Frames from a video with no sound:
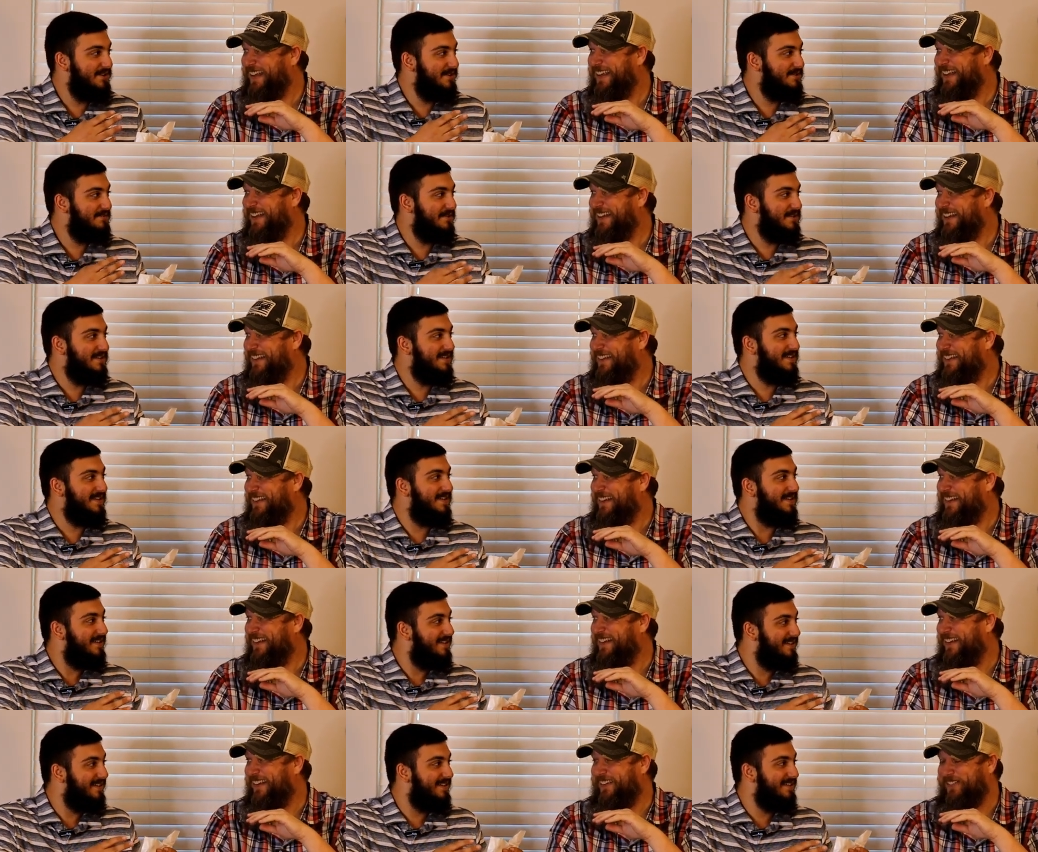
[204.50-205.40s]
Speaker 1: barely smelled like
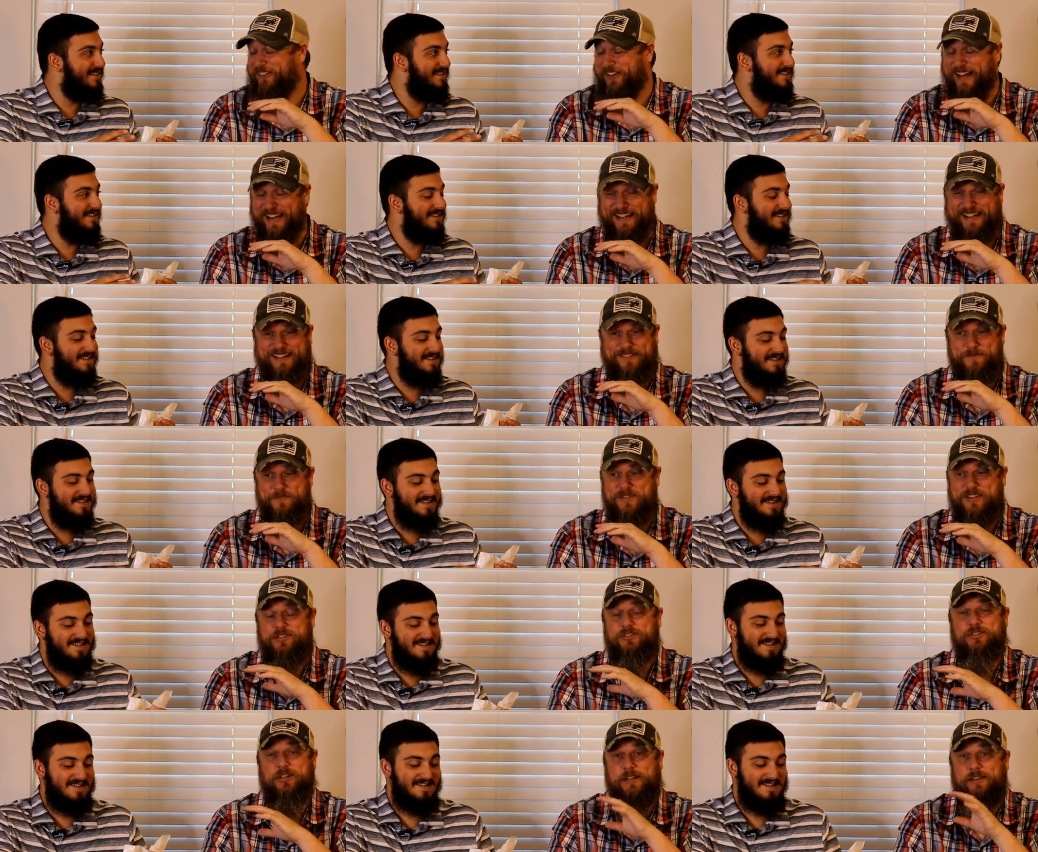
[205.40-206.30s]
anything.
Speaker 2: Right.
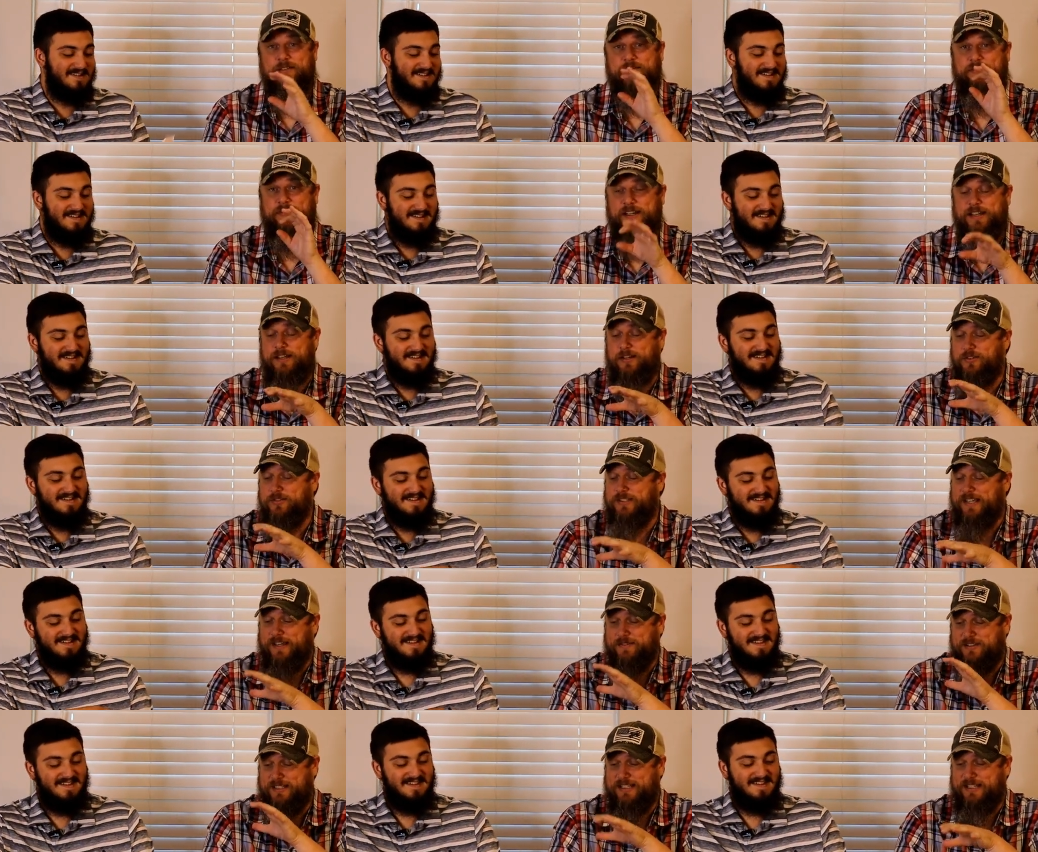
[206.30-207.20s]
So the videos
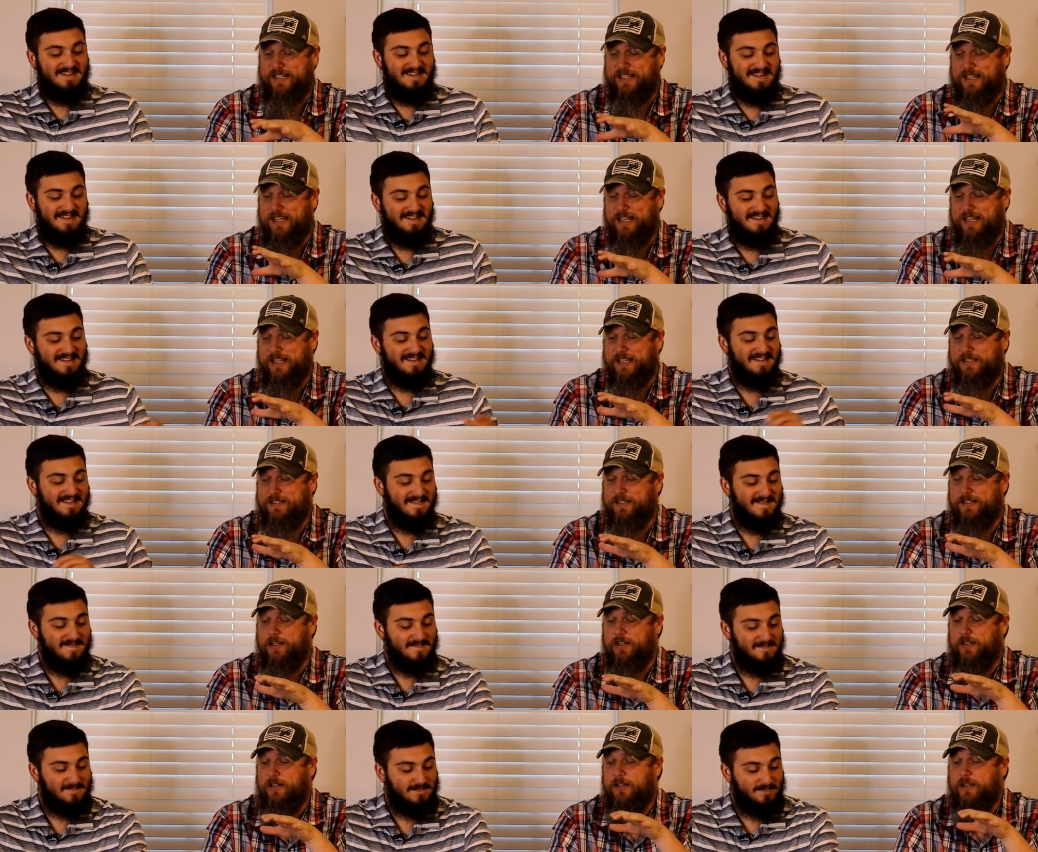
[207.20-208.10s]
I've seen of this,
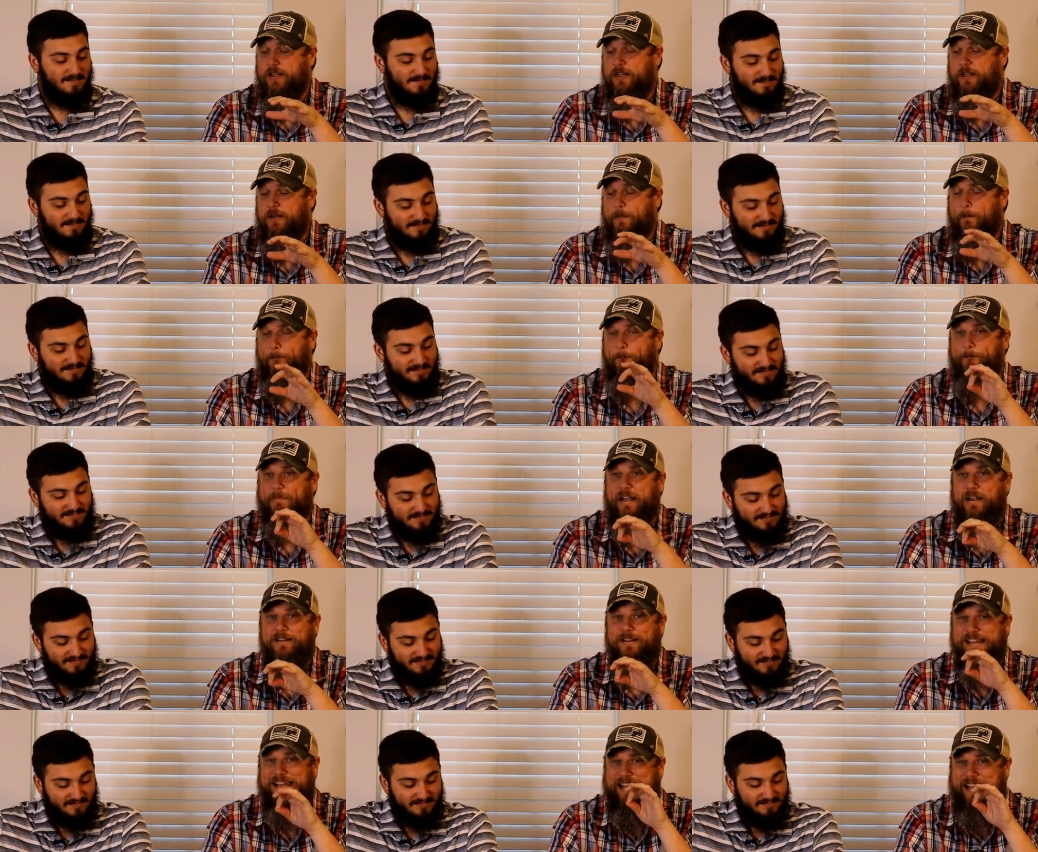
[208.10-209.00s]

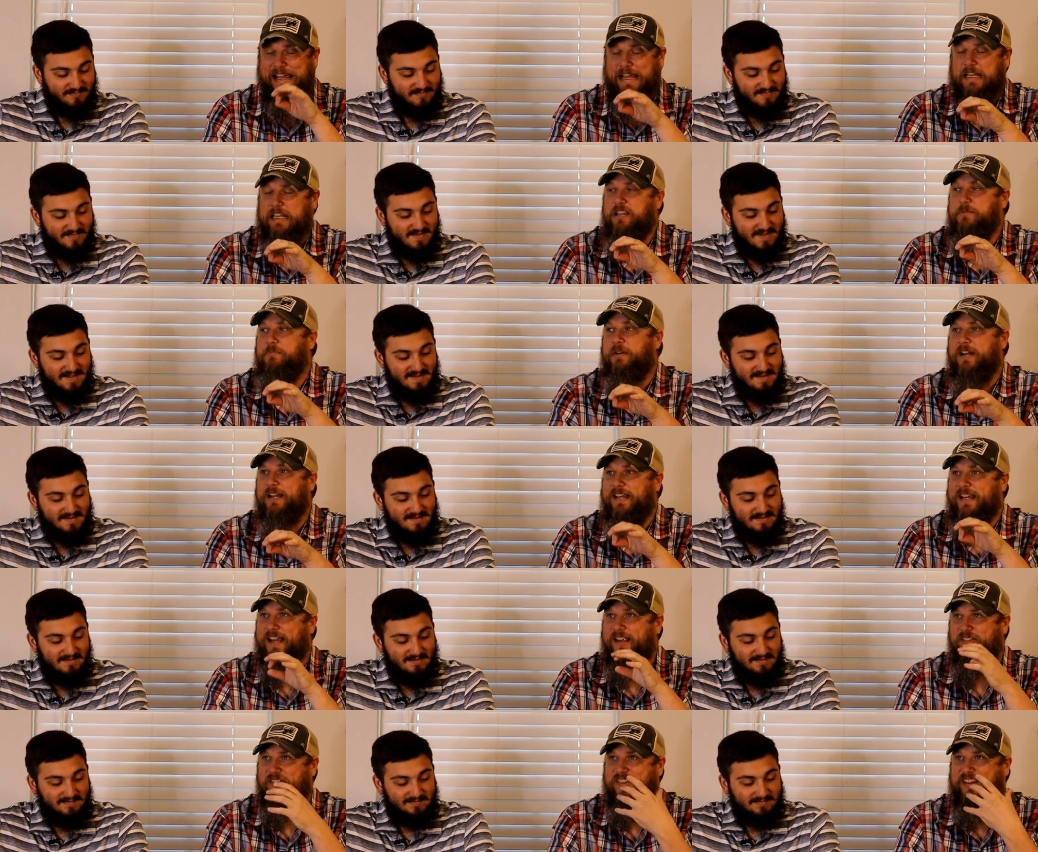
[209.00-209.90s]
barely anybody
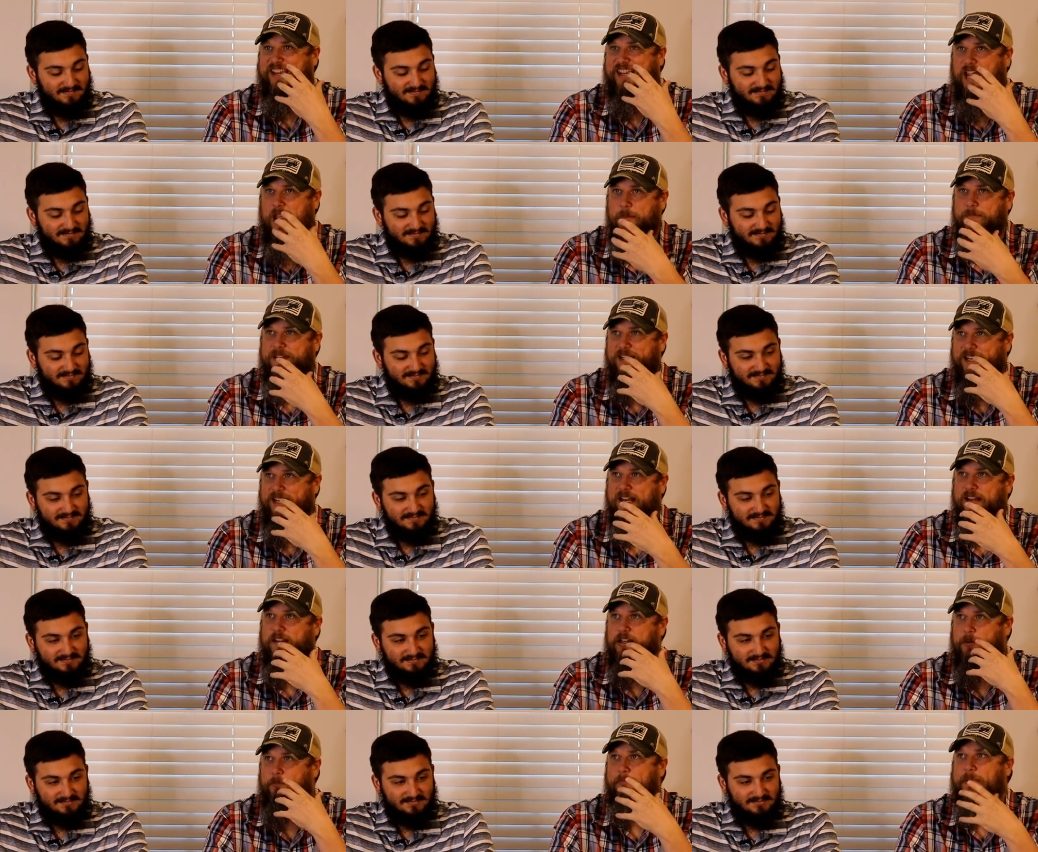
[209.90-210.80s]
has kept it
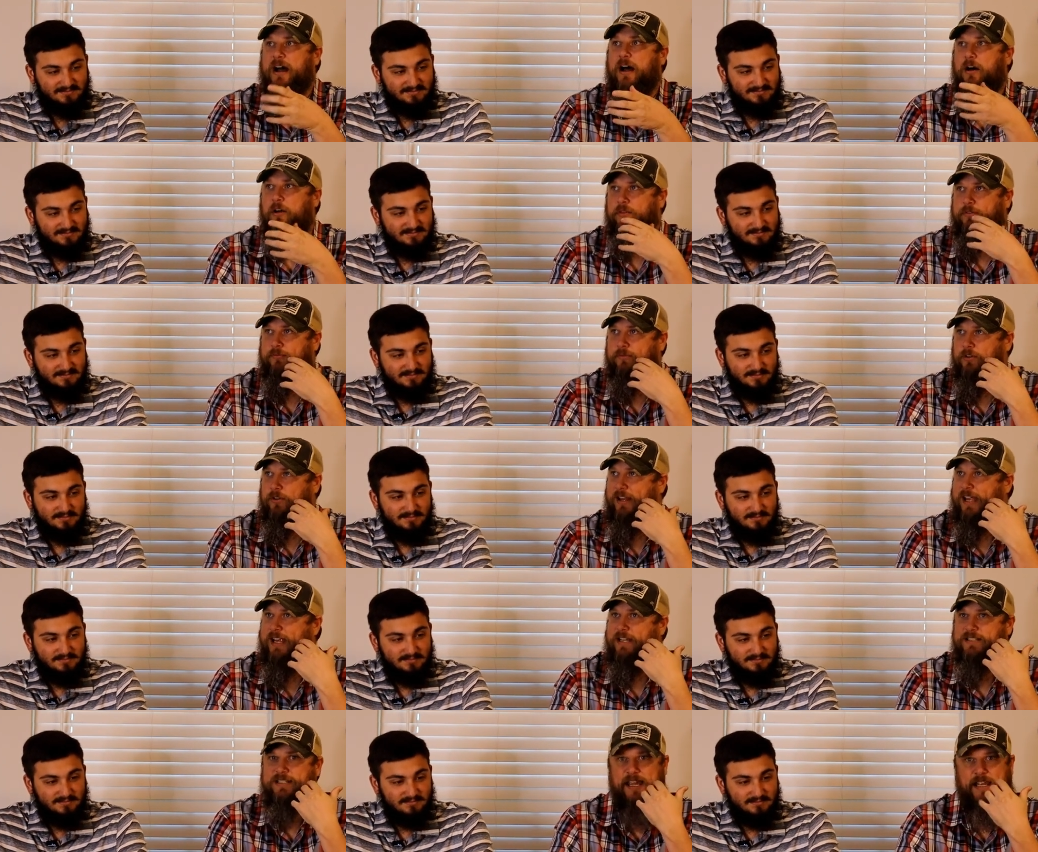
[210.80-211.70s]
in their mouth for
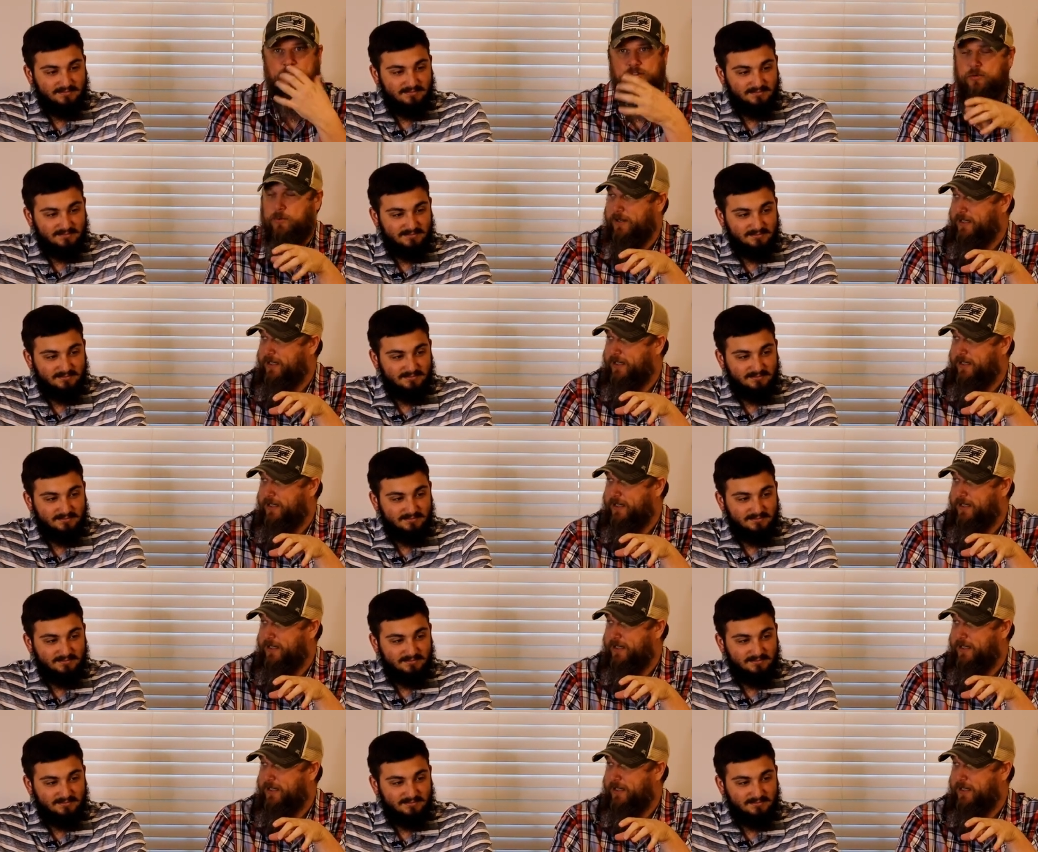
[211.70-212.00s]
like 10,